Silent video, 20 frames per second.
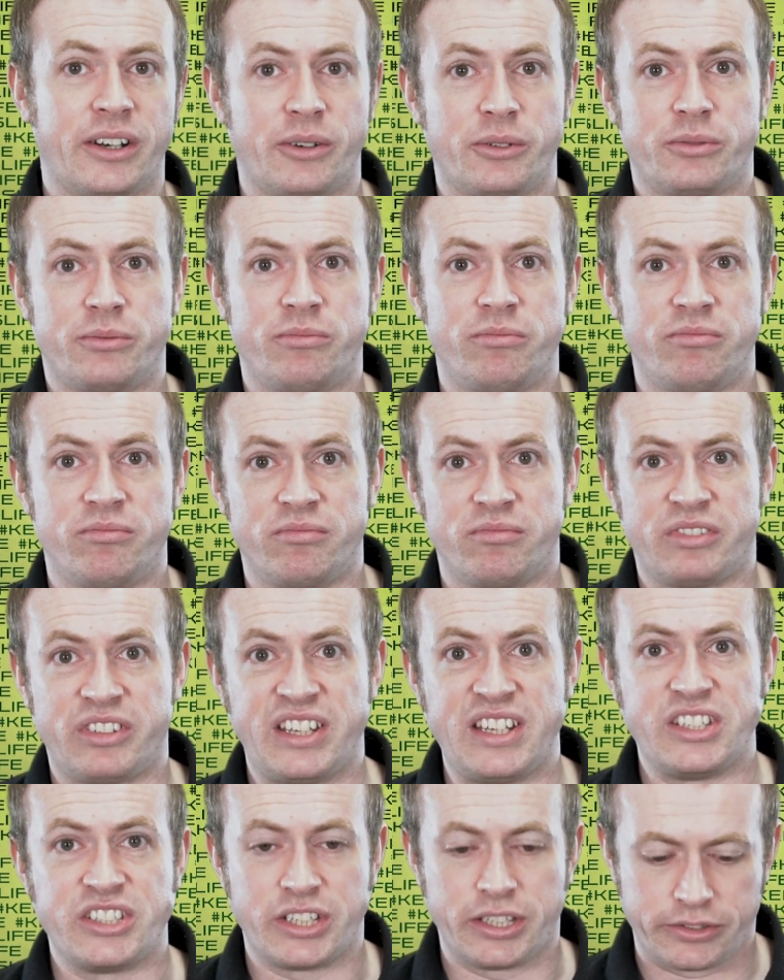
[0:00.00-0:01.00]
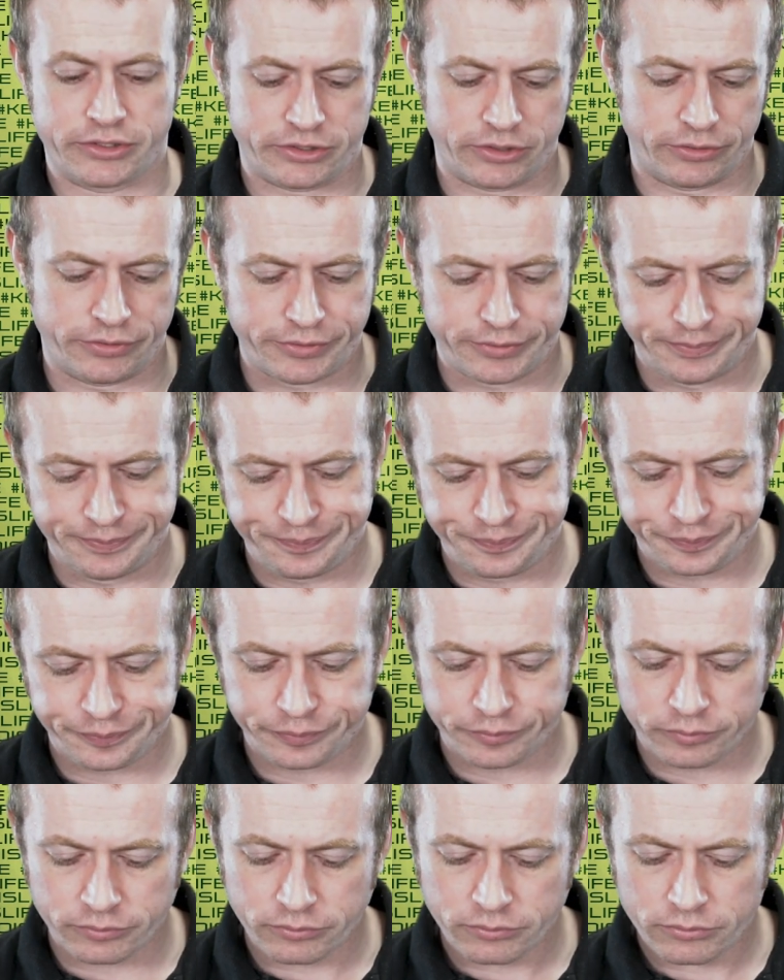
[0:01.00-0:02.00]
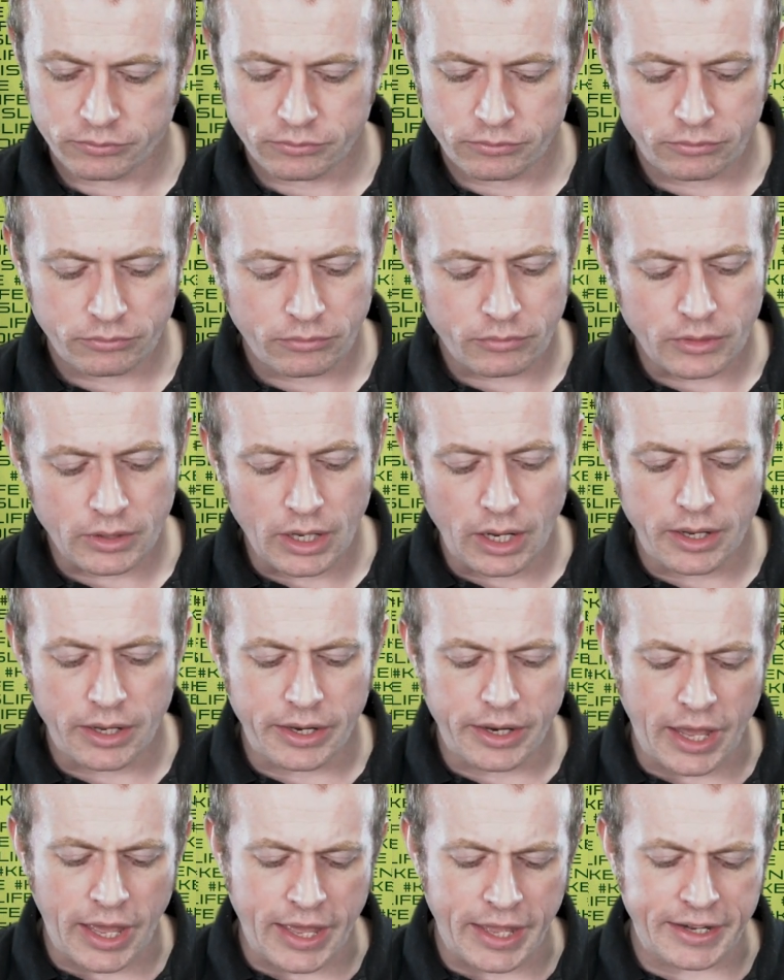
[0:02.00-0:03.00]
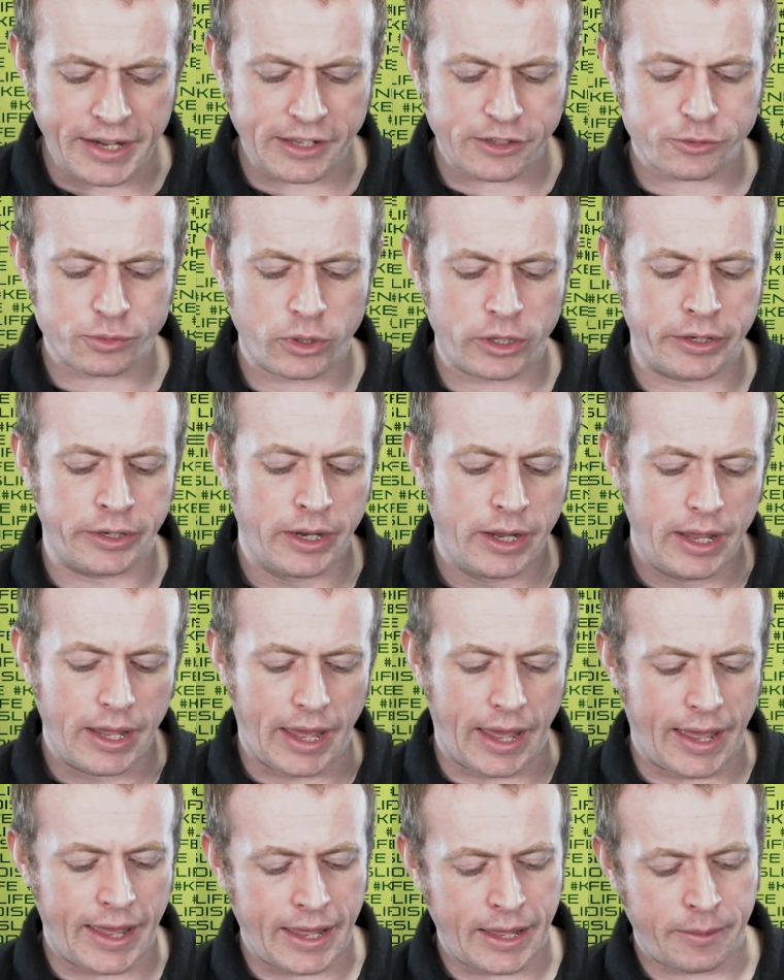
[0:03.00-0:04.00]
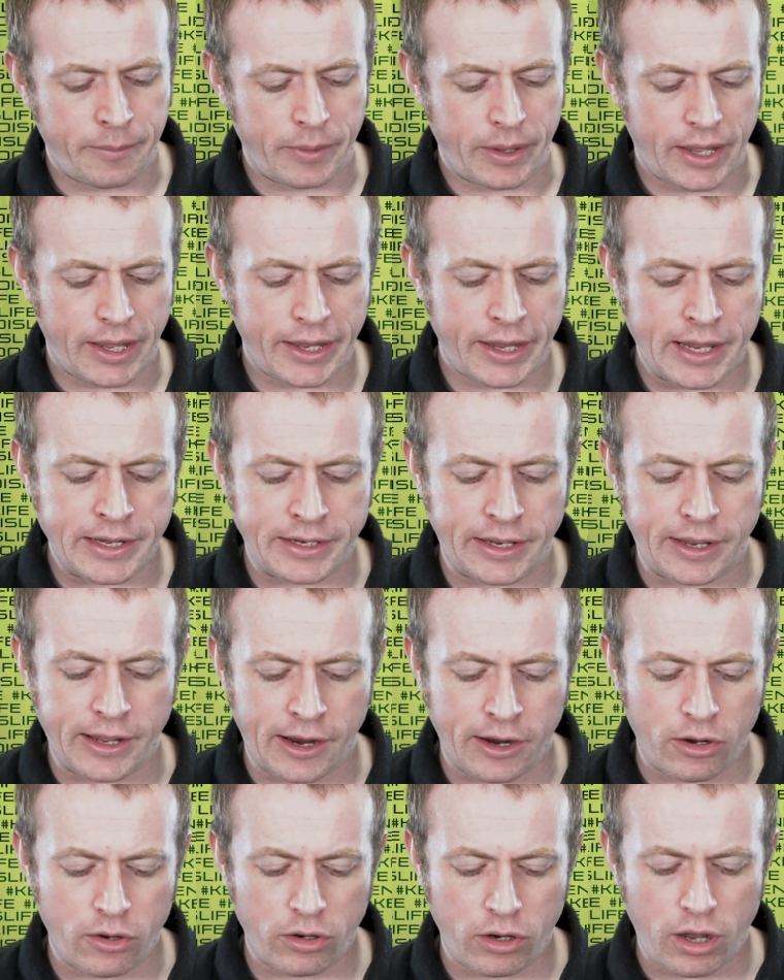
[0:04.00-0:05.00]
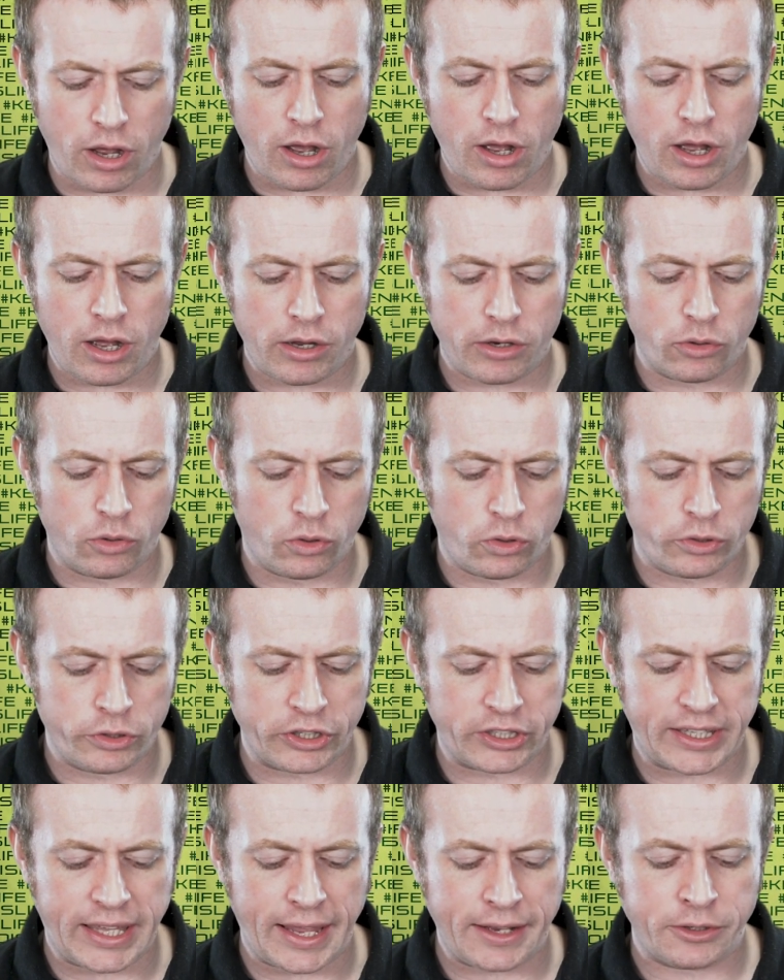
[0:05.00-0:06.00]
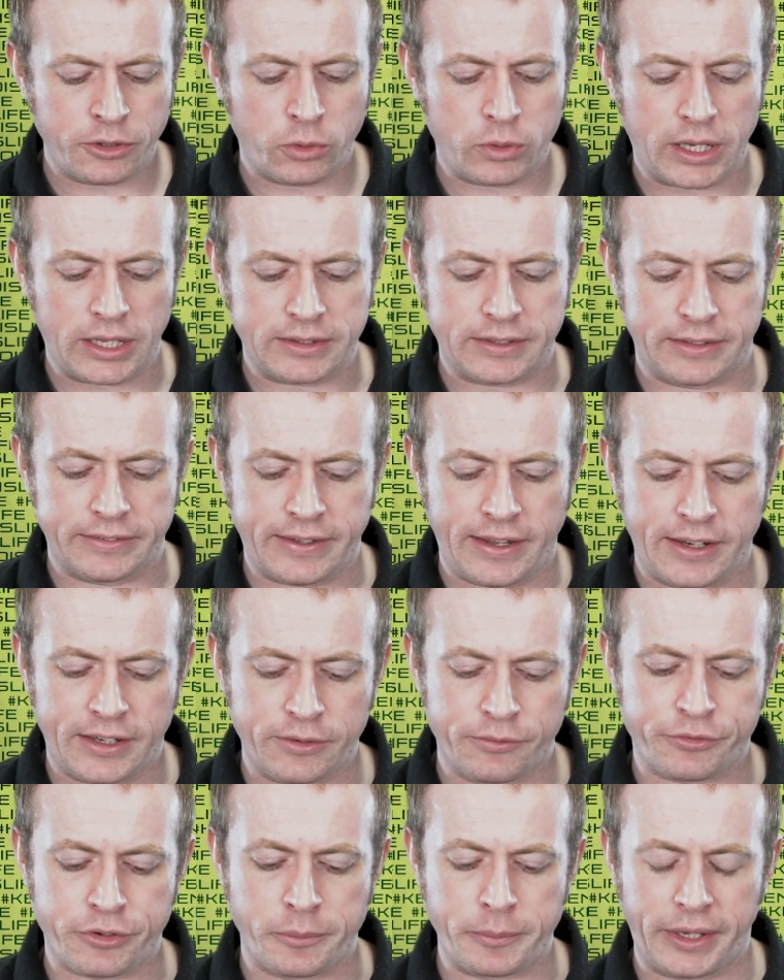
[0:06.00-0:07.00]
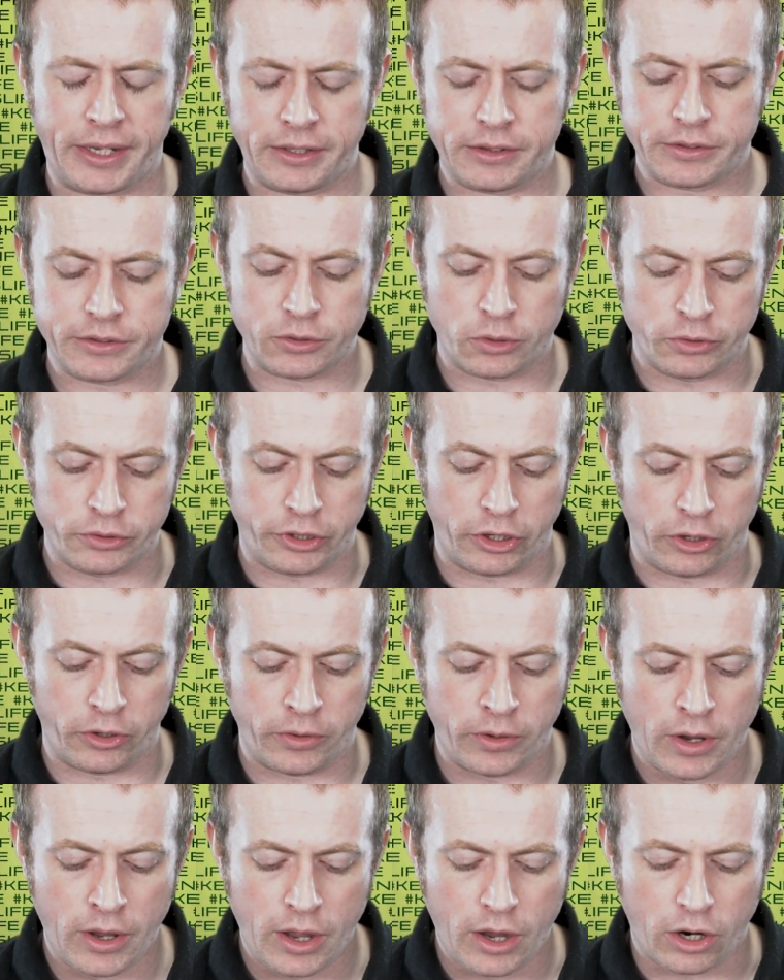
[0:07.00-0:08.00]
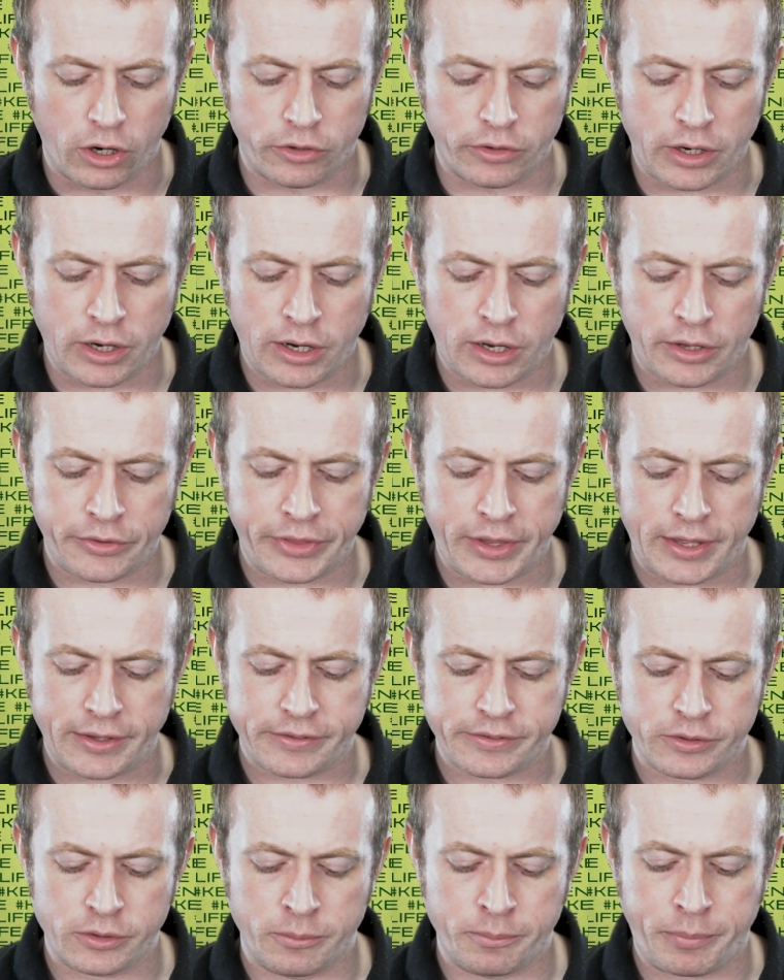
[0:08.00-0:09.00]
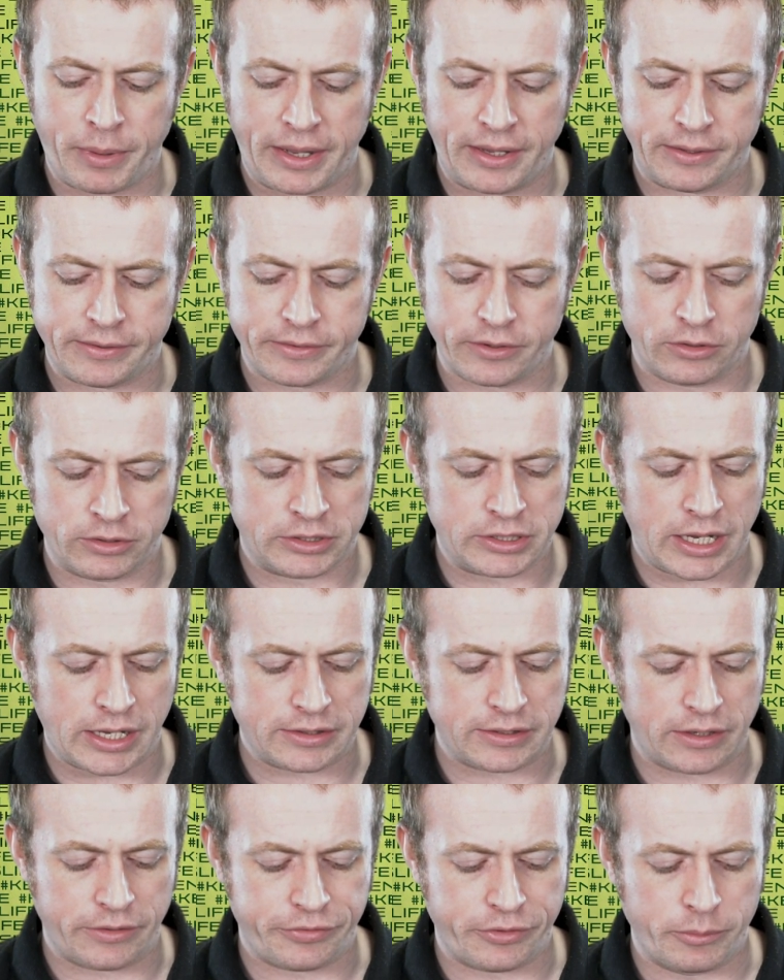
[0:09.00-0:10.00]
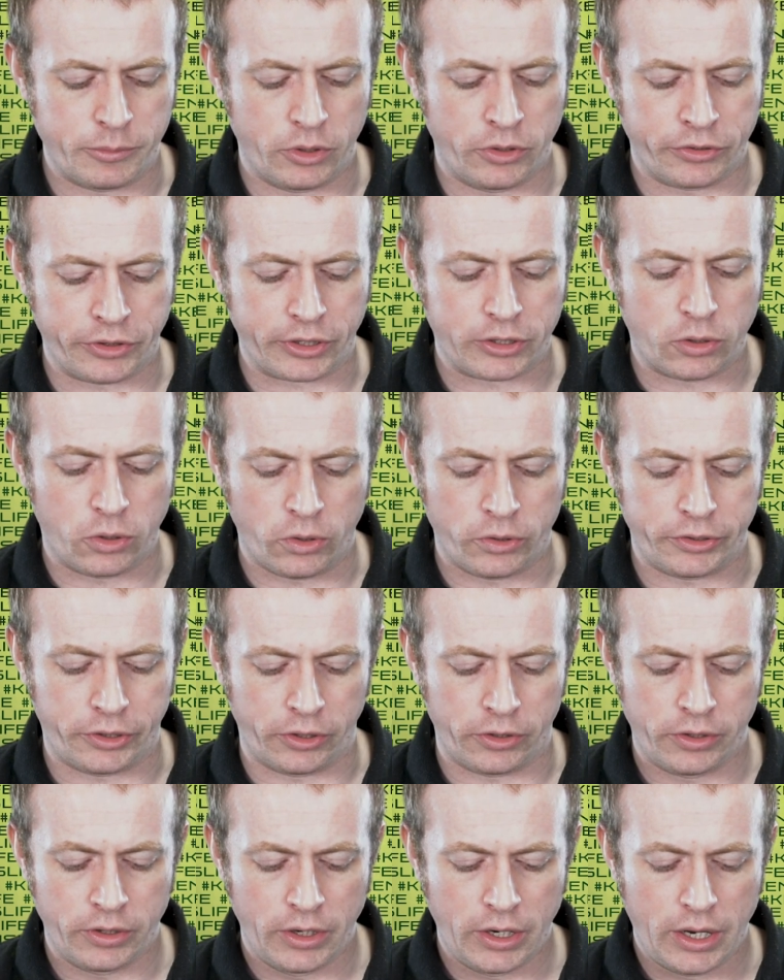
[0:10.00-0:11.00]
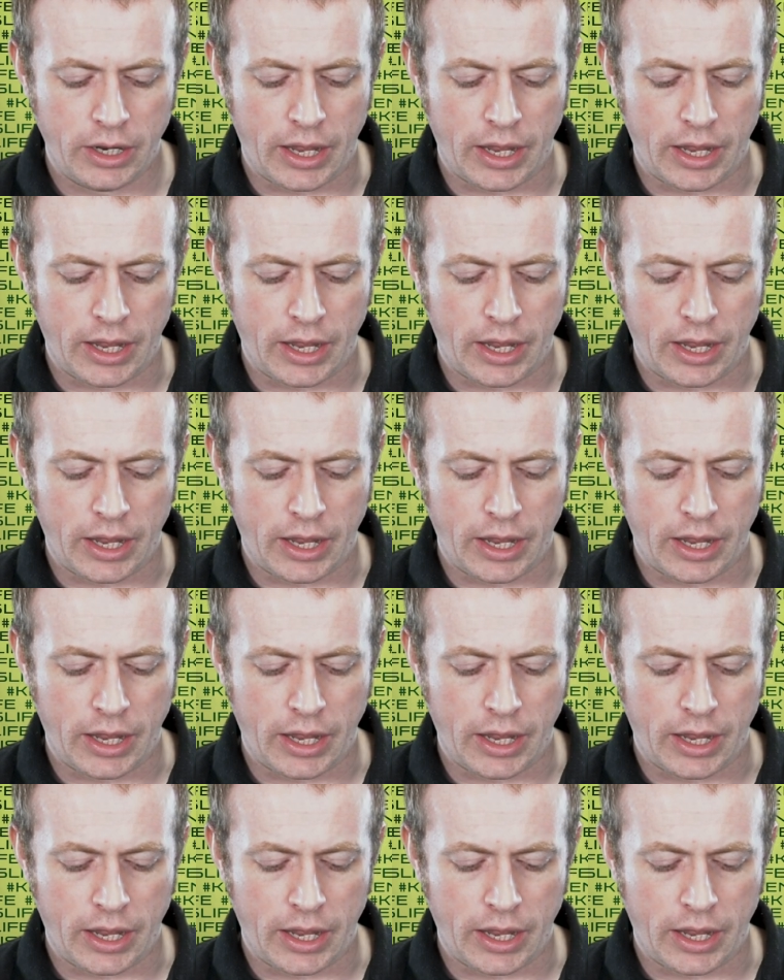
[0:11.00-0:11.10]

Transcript: know, teaching stuff. Uh, next one. Um, hi, Andy. Uh, are all the kendo kata taken from Itoryu, or are there some based on kata from other koryu?